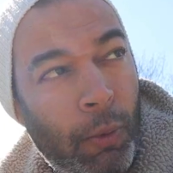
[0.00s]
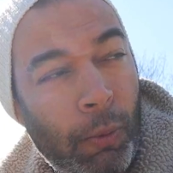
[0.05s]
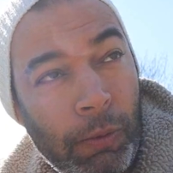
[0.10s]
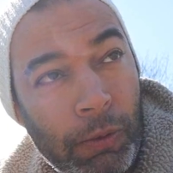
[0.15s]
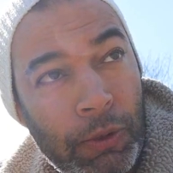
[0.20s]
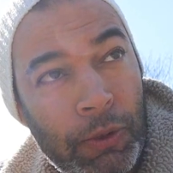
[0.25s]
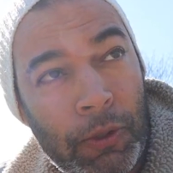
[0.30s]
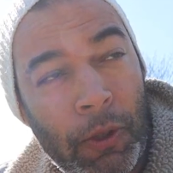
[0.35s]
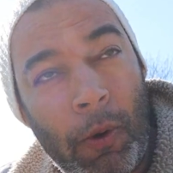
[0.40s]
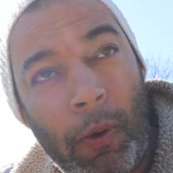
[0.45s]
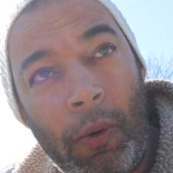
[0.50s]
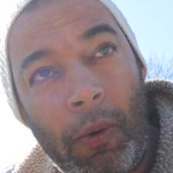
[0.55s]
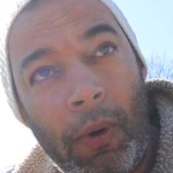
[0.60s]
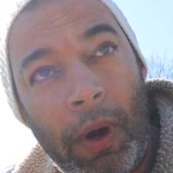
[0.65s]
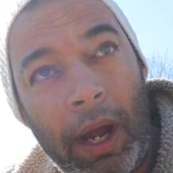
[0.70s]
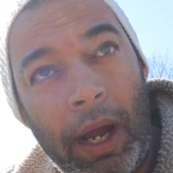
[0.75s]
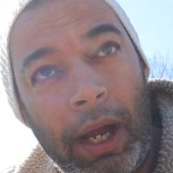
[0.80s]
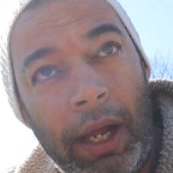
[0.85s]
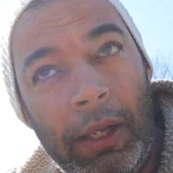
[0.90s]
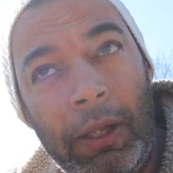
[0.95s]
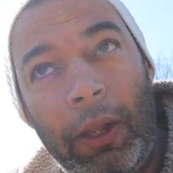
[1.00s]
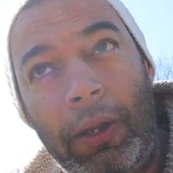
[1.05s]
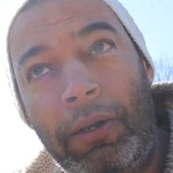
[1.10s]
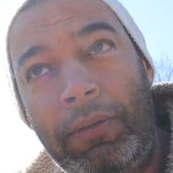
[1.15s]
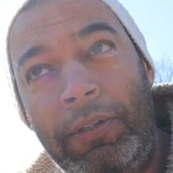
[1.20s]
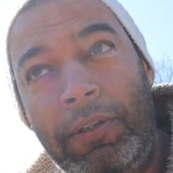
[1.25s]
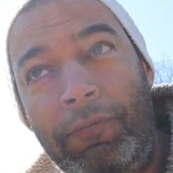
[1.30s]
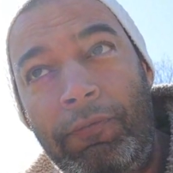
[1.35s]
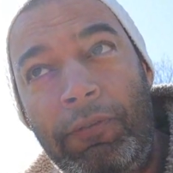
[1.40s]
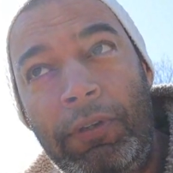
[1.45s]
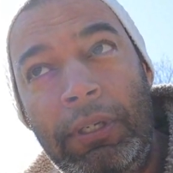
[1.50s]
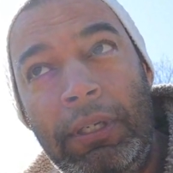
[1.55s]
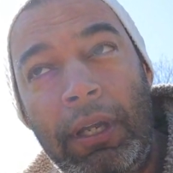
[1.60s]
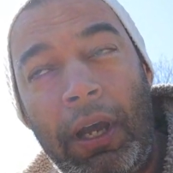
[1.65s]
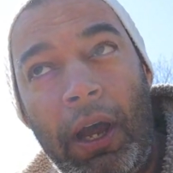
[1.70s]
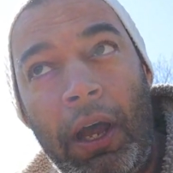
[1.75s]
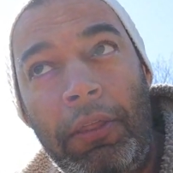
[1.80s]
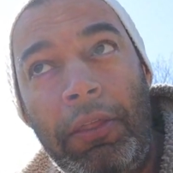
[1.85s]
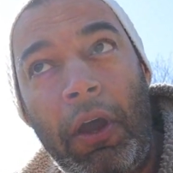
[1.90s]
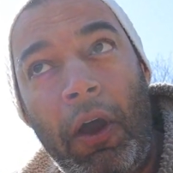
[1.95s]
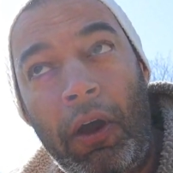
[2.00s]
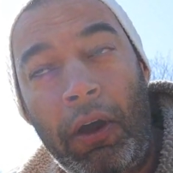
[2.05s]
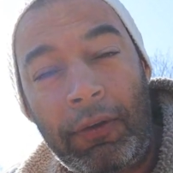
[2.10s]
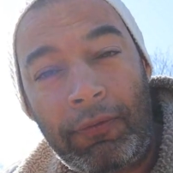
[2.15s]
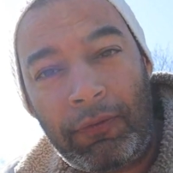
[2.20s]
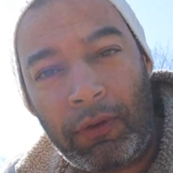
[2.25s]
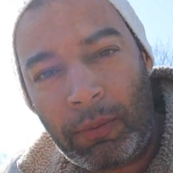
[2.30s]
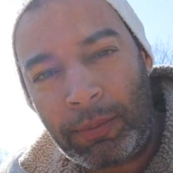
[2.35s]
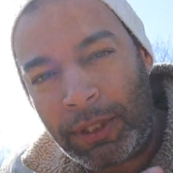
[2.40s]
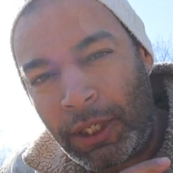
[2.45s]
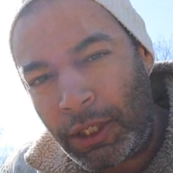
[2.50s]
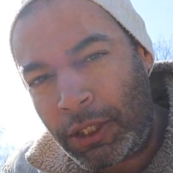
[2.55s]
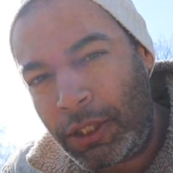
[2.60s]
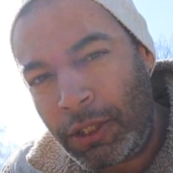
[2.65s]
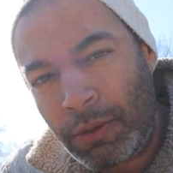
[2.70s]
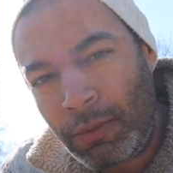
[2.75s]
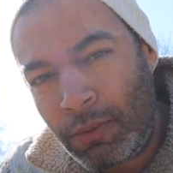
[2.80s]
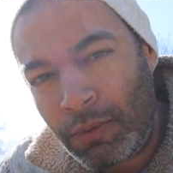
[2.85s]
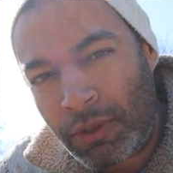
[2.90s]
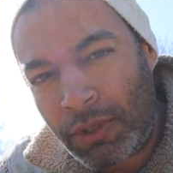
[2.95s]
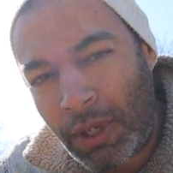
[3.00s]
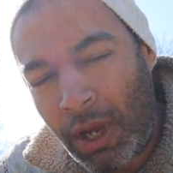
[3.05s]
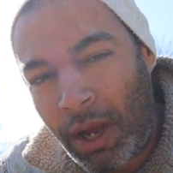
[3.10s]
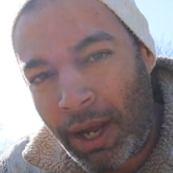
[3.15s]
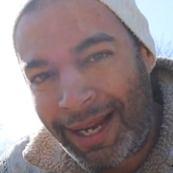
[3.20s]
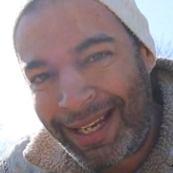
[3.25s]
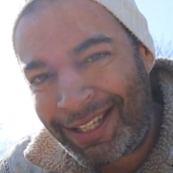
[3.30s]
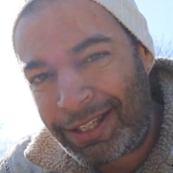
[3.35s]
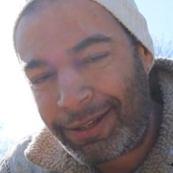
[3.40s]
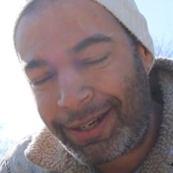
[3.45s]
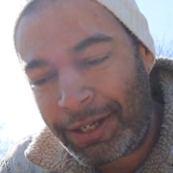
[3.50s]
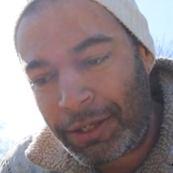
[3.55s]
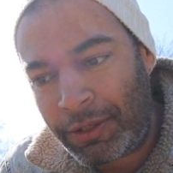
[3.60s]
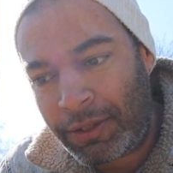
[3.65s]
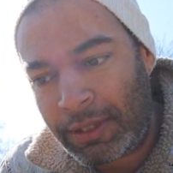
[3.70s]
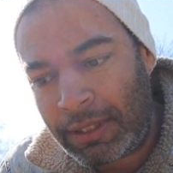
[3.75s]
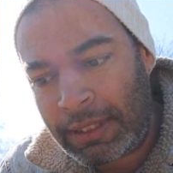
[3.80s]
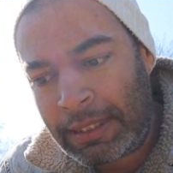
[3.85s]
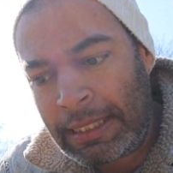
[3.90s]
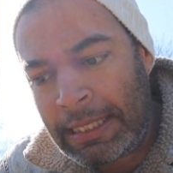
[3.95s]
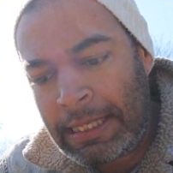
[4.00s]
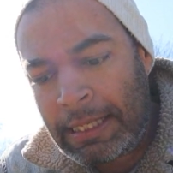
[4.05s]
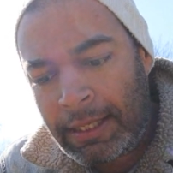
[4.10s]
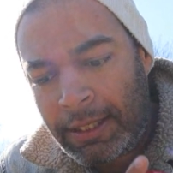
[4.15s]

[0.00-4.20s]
also a lot of different other art forms that use isolations.